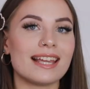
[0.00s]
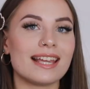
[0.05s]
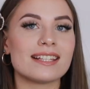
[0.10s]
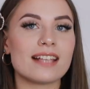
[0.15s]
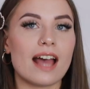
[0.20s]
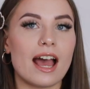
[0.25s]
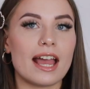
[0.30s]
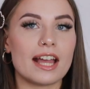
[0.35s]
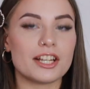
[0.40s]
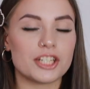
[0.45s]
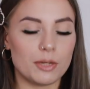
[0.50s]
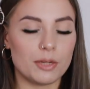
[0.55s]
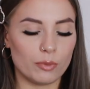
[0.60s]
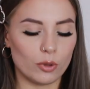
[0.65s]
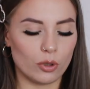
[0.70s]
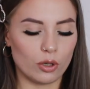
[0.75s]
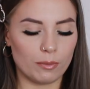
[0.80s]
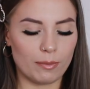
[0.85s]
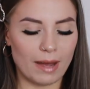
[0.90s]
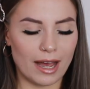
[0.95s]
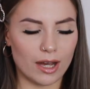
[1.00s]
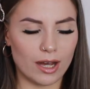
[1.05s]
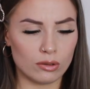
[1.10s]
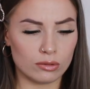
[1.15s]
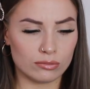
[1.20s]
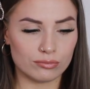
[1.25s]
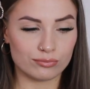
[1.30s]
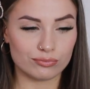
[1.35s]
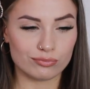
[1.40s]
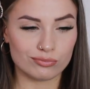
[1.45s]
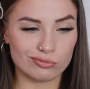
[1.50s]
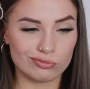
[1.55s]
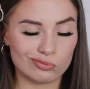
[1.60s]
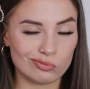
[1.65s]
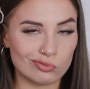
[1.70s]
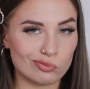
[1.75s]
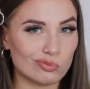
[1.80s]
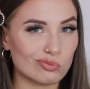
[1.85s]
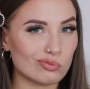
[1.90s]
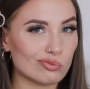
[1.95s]
These I actually bought about
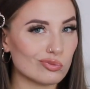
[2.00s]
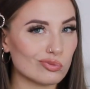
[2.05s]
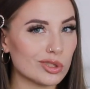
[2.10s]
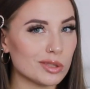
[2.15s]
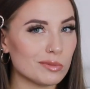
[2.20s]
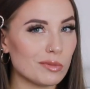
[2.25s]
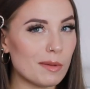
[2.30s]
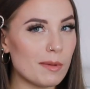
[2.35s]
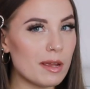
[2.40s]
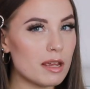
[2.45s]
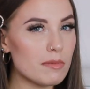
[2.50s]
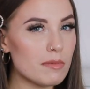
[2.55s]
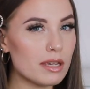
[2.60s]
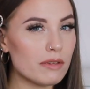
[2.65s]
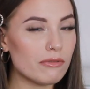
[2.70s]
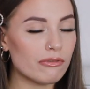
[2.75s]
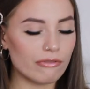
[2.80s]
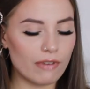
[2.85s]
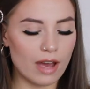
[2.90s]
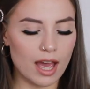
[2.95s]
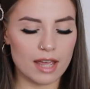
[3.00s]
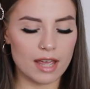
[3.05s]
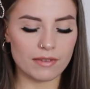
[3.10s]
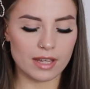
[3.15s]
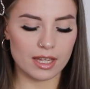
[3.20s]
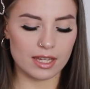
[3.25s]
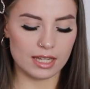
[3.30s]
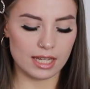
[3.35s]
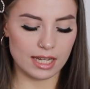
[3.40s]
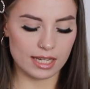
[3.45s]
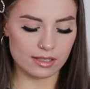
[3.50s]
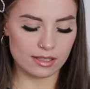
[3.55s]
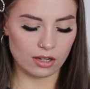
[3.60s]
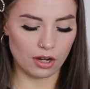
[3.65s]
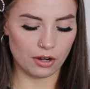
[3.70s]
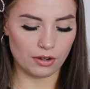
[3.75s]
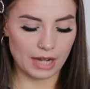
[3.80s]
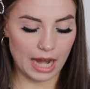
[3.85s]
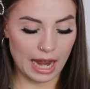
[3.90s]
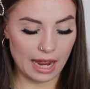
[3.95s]
maybe 5 years
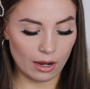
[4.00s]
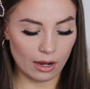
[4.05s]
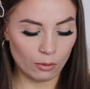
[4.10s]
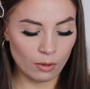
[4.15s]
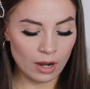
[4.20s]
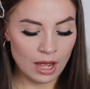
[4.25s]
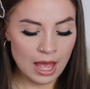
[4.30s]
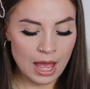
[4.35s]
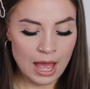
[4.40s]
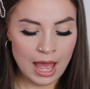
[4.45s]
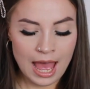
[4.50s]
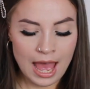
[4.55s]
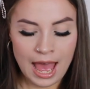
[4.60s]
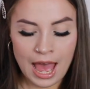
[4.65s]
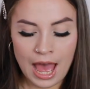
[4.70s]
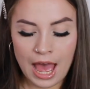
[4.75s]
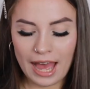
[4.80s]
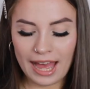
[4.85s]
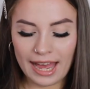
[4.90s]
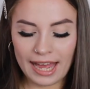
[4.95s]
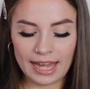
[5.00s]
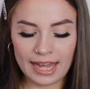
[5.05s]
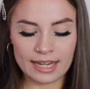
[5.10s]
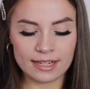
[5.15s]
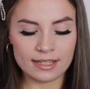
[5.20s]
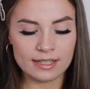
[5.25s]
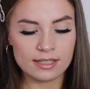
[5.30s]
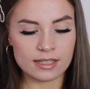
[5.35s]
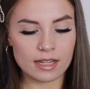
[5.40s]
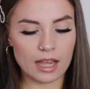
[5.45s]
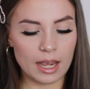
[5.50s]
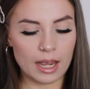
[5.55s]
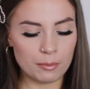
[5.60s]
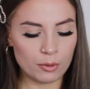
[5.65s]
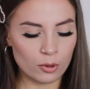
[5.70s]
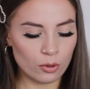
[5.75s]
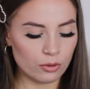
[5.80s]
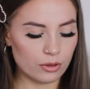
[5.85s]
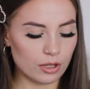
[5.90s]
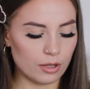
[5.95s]
ago now, and I
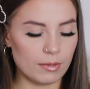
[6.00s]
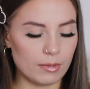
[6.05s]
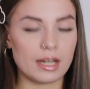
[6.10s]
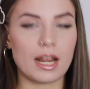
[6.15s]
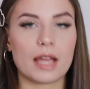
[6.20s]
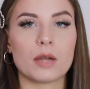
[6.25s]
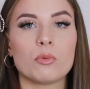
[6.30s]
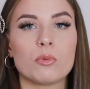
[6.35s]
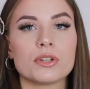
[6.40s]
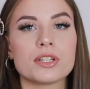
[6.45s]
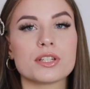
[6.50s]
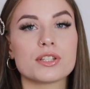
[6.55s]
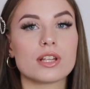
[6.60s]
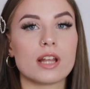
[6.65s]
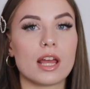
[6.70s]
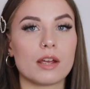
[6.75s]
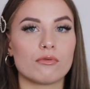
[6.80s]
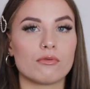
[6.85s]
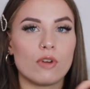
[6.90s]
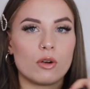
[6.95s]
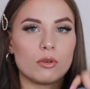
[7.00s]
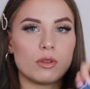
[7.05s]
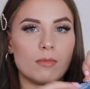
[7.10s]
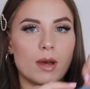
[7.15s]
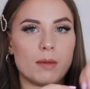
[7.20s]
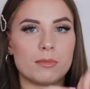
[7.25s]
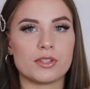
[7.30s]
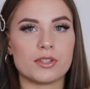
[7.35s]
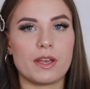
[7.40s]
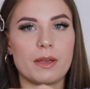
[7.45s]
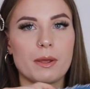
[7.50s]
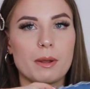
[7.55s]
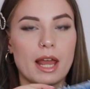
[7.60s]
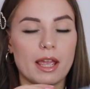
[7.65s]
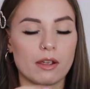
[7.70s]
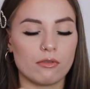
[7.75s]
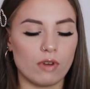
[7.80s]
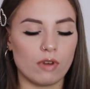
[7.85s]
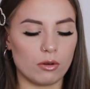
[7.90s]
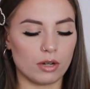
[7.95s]
bought them and like wanted to like roll them up, so they're
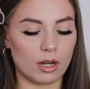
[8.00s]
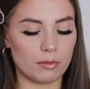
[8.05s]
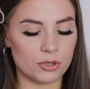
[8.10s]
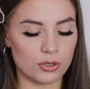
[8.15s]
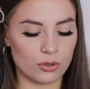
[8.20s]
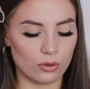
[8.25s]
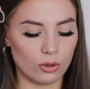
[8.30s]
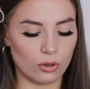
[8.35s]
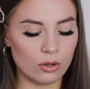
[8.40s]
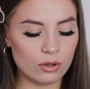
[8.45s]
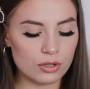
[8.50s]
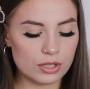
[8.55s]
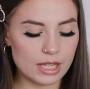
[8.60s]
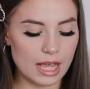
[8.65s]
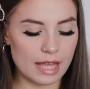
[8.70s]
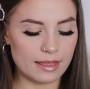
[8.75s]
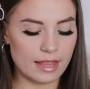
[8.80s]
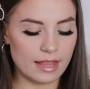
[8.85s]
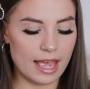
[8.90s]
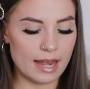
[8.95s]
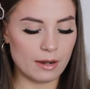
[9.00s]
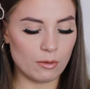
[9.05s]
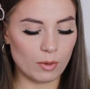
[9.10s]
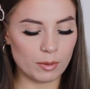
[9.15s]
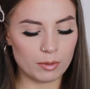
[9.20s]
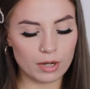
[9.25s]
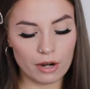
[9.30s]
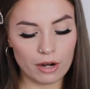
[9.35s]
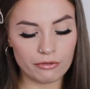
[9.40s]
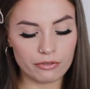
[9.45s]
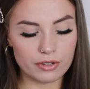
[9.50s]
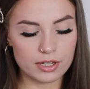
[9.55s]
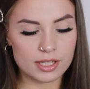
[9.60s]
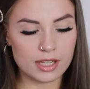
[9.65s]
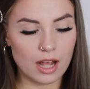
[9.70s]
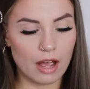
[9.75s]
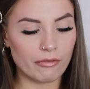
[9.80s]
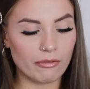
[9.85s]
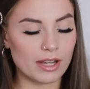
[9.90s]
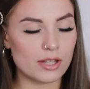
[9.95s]
like rolled up shorts. And then when we were going through the
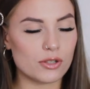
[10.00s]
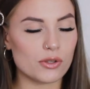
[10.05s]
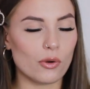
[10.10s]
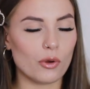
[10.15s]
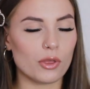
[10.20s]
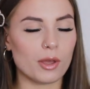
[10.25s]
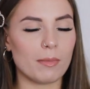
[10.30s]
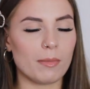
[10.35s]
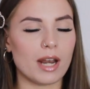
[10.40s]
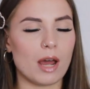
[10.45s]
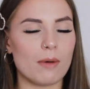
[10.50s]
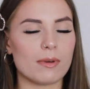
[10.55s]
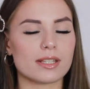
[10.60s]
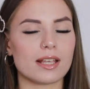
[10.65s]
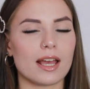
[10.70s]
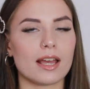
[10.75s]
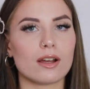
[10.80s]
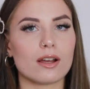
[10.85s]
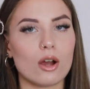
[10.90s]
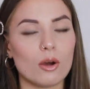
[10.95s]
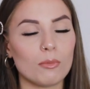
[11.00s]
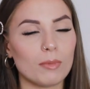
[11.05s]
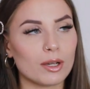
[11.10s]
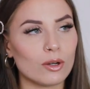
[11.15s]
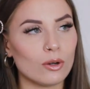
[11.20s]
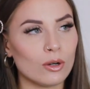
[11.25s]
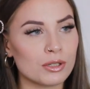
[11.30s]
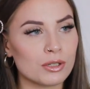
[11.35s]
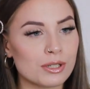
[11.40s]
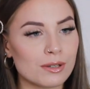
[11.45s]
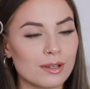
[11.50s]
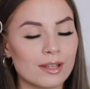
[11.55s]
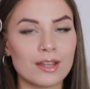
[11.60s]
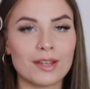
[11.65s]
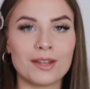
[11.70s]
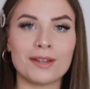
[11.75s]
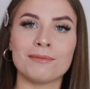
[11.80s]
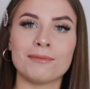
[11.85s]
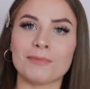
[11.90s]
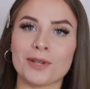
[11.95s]
stuff I saw them and I was like, oh my god,
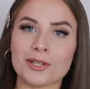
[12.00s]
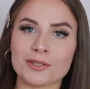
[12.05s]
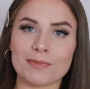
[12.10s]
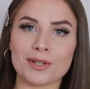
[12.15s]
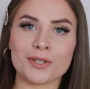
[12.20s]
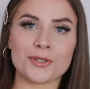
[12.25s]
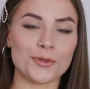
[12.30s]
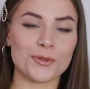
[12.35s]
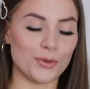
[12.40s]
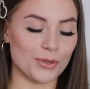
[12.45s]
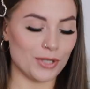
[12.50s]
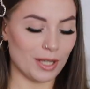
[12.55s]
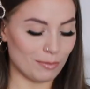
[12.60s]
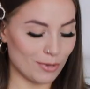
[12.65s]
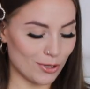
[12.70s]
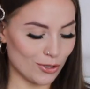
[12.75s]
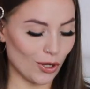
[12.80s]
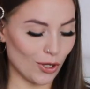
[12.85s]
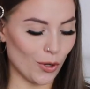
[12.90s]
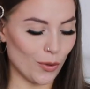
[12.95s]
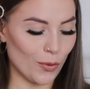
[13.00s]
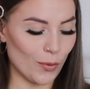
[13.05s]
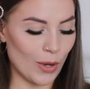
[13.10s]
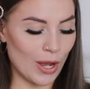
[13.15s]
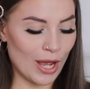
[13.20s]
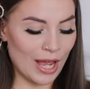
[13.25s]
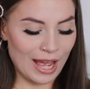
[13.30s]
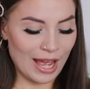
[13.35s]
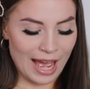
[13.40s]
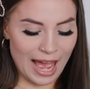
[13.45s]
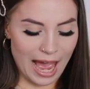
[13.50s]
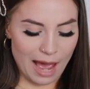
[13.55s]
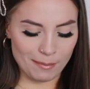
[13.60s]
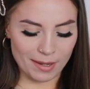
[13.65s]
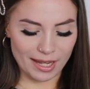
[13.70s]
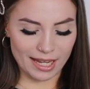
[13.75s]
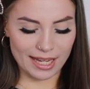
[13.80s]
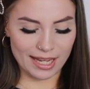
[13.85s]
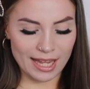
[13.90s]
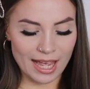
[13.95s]
those are my shorts. I'm so
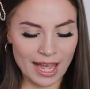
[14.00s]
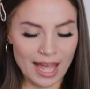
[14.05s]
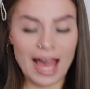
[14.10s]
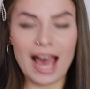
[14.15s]
happy